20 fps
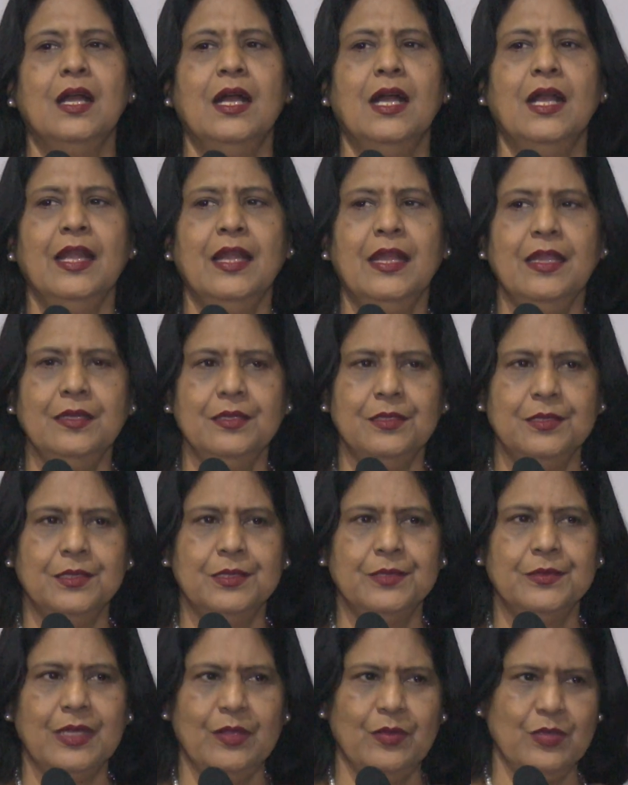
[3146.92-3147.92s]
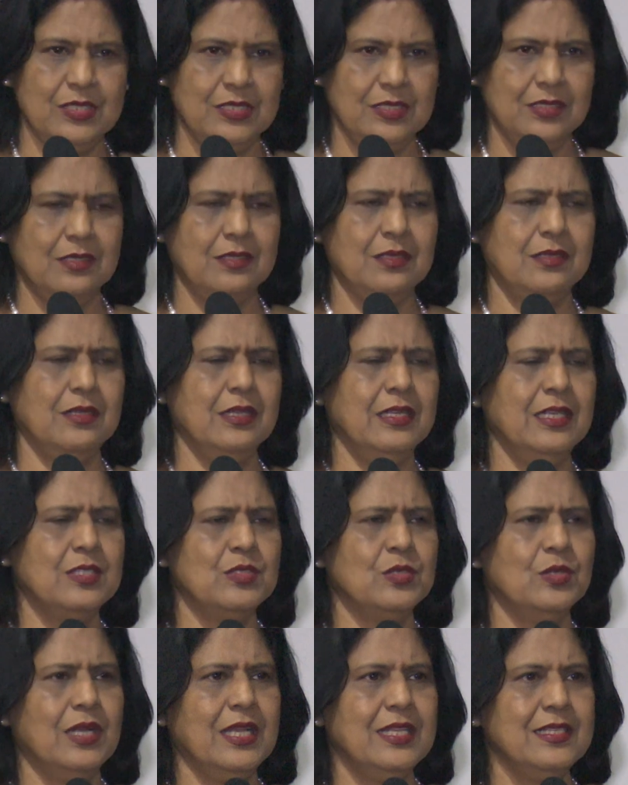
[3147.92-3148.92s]
and I was in the clinic,
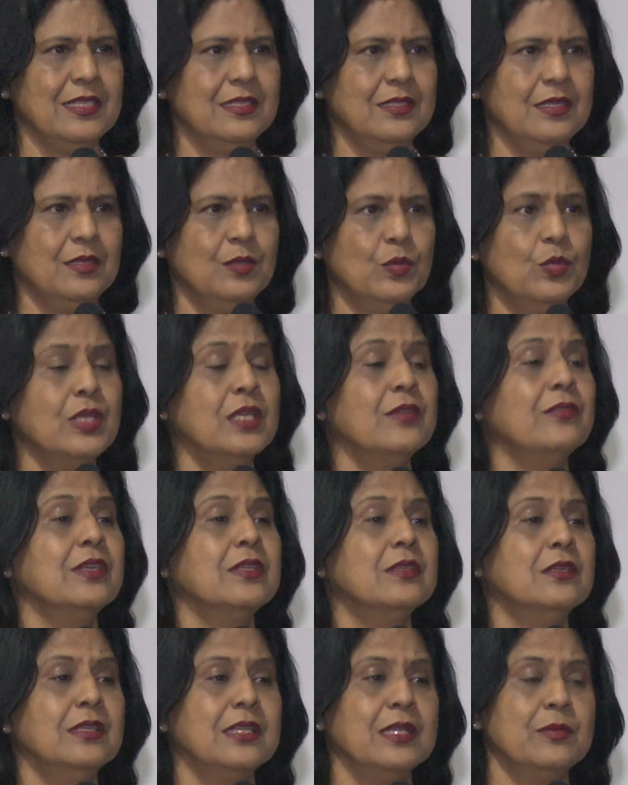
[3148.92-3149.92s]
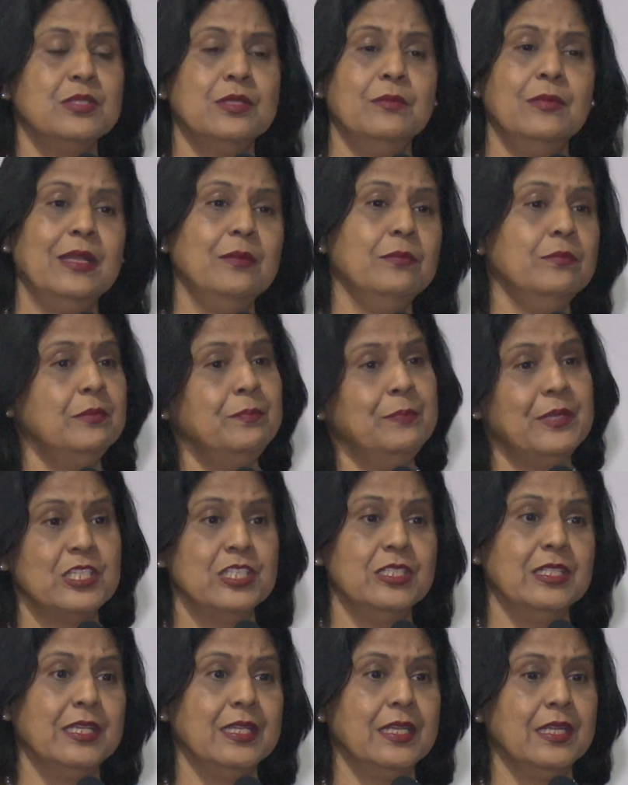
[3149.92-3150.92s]
so I said that, okay, one girl came, so madam,
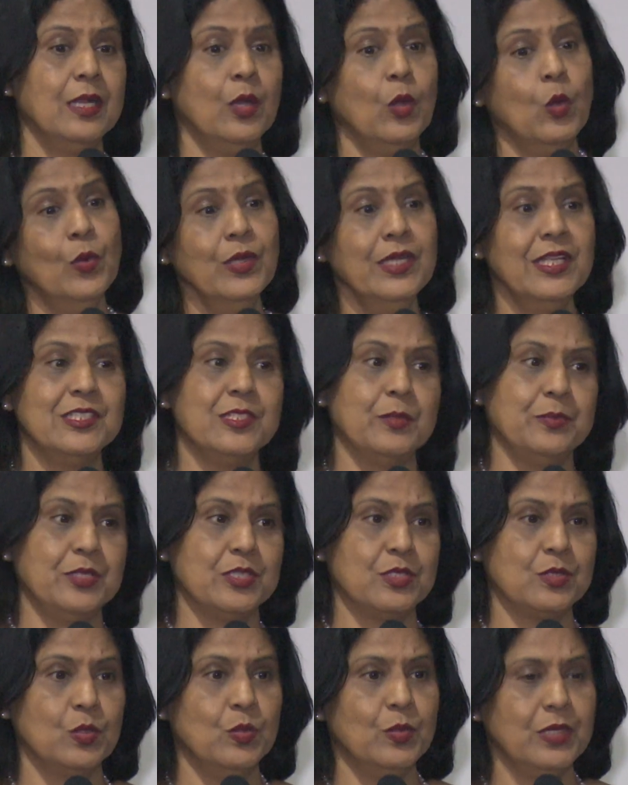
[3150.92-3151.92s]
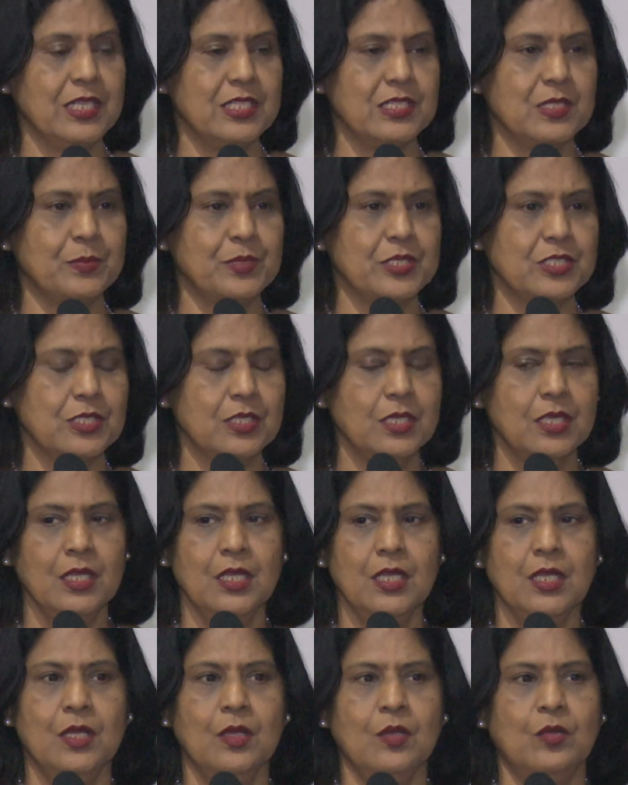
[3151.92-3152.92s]
patient technique, over-denture patient.
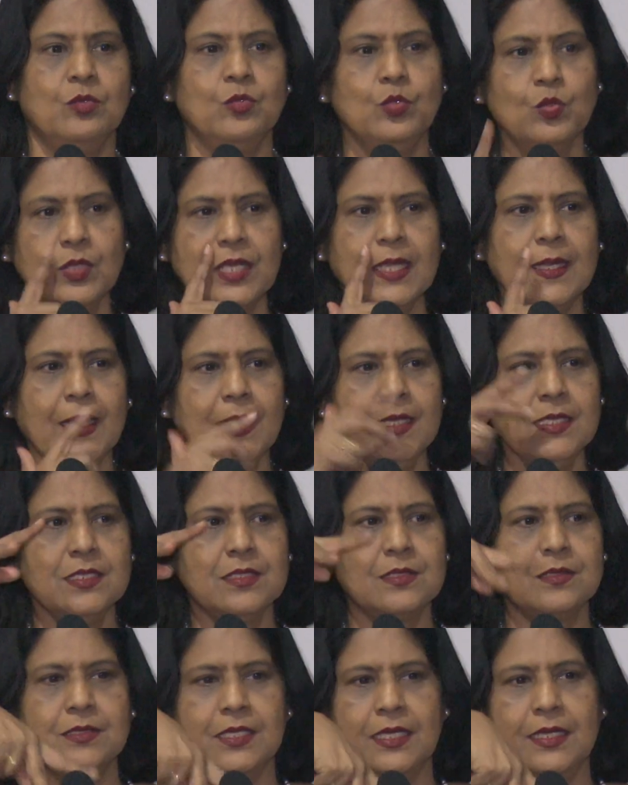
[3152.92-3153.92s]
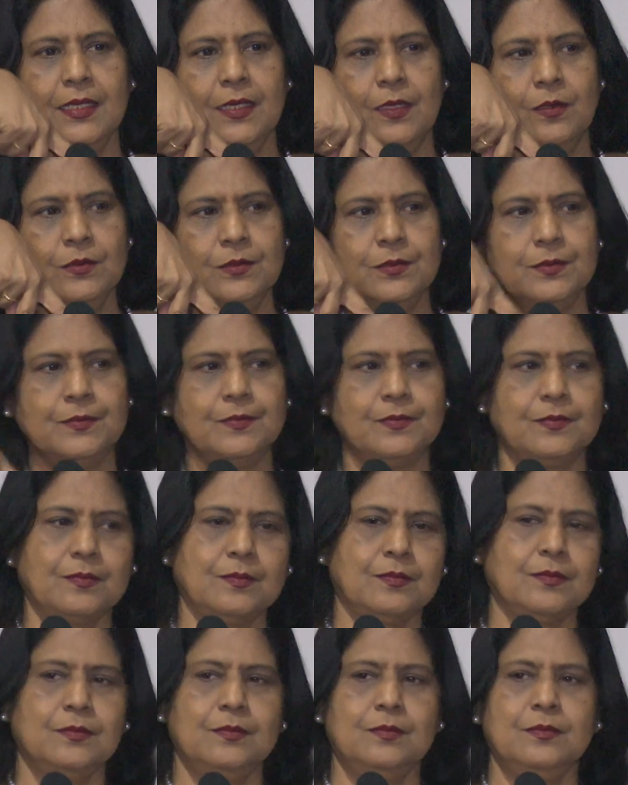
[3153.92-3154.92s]
2 canines jutting out,
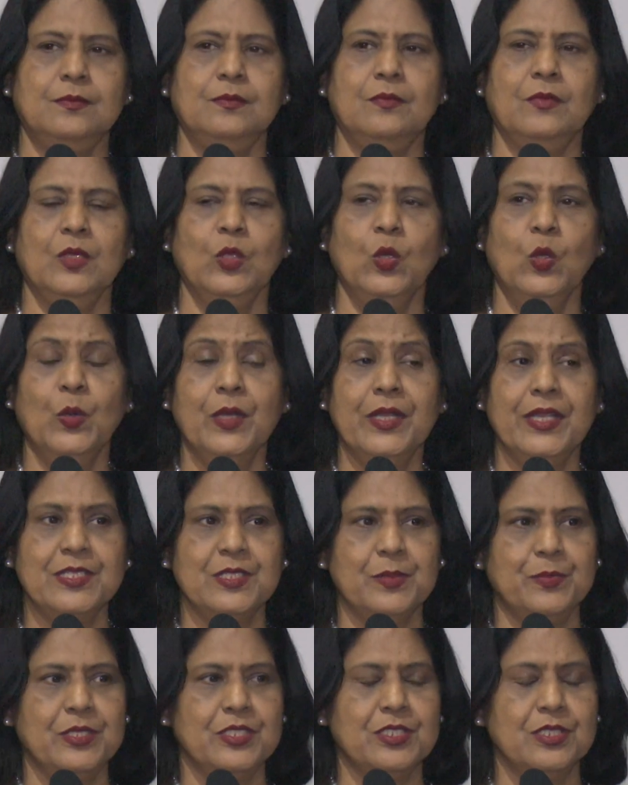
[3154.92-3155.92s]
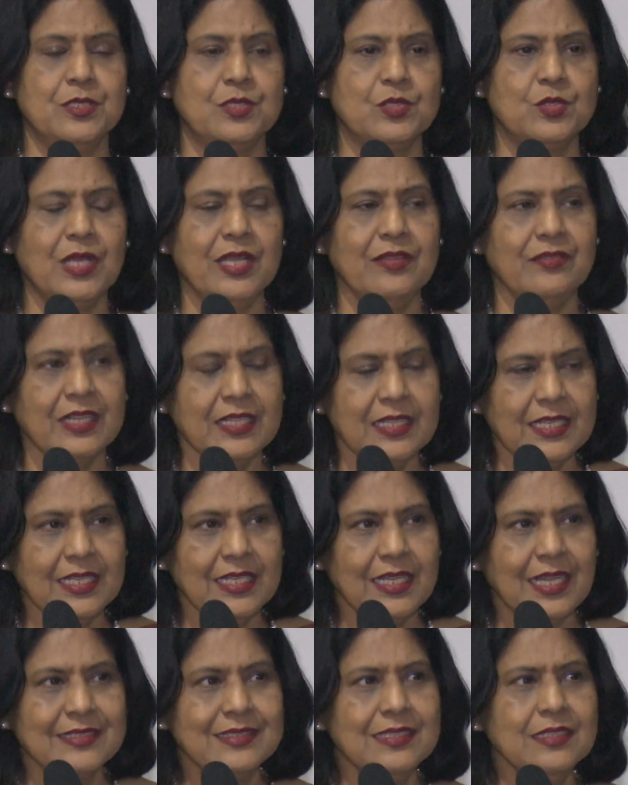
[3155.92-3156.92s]
over-denture patient. So I went
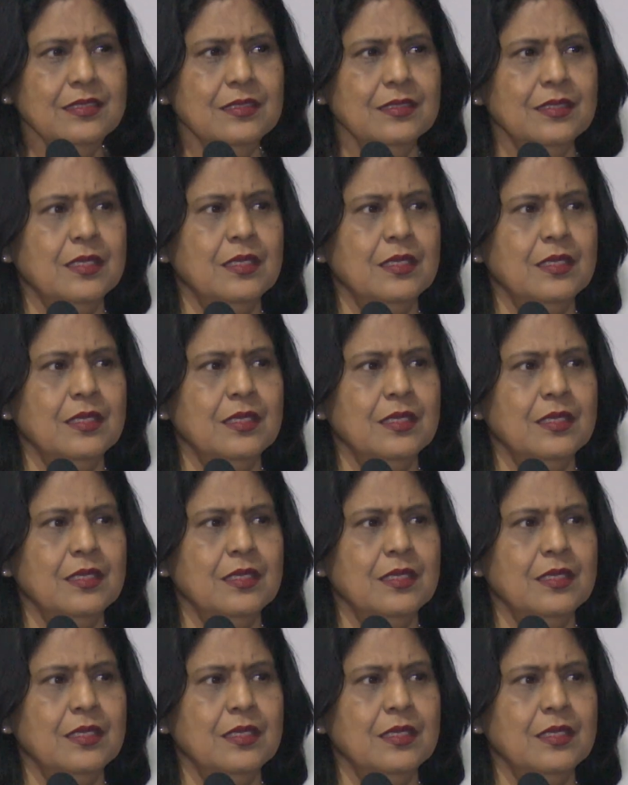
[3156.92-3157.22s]
there, I said,